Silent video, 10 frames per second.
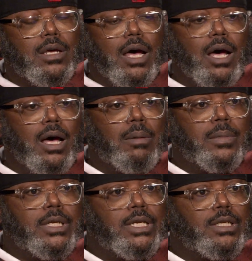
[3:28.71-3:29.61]
um,
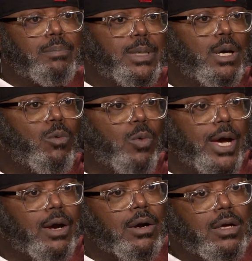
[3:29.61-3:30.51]
need to be
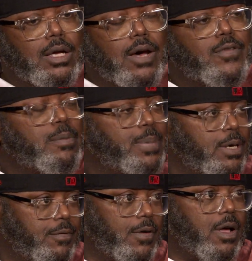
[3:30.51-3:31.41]
aware of the
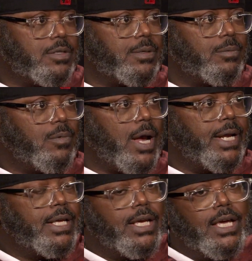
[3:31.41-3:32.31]
pitfalls, right?